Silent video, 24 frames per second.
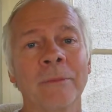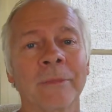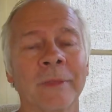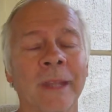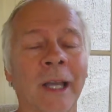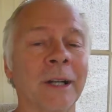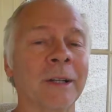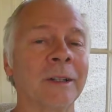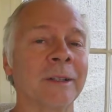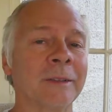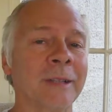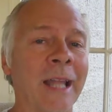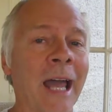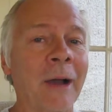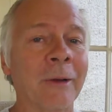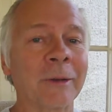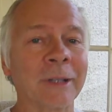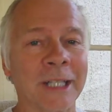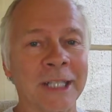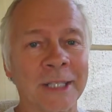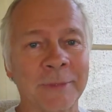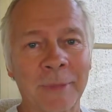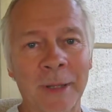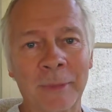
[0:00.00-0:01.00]
Now,
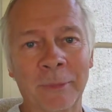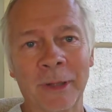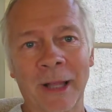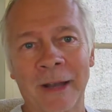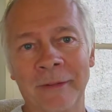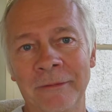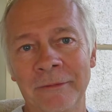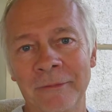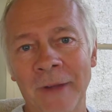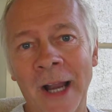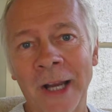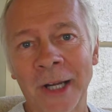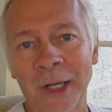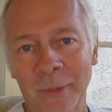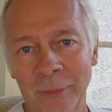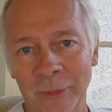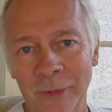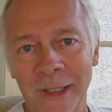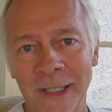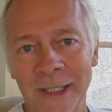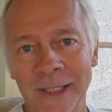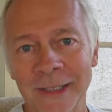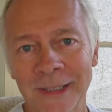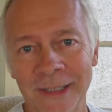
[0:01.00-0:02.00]
nowadays people have
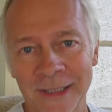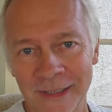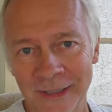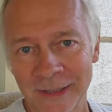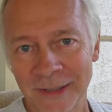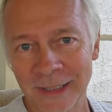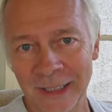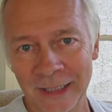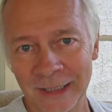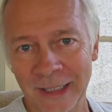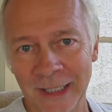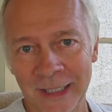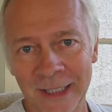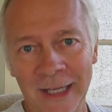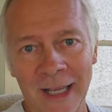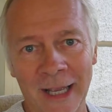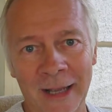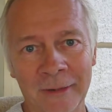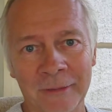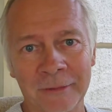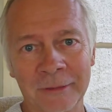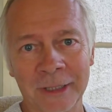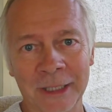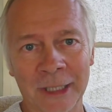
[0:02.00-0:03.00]
fireplaces and they
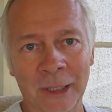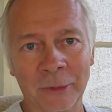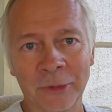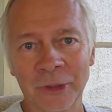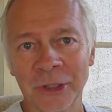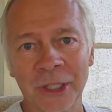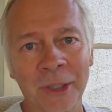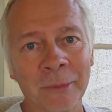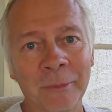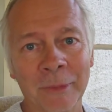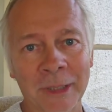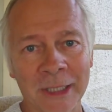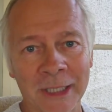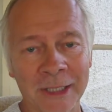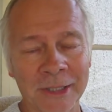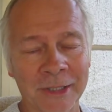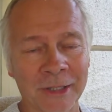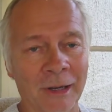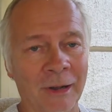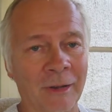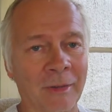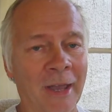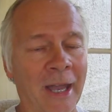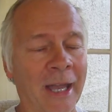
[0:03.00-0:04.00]
have, chimneys
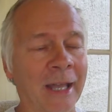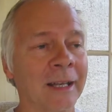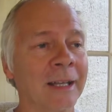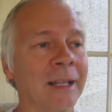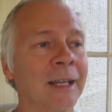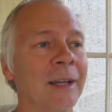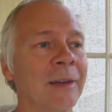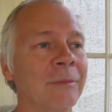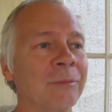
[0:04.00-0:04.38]
and all that.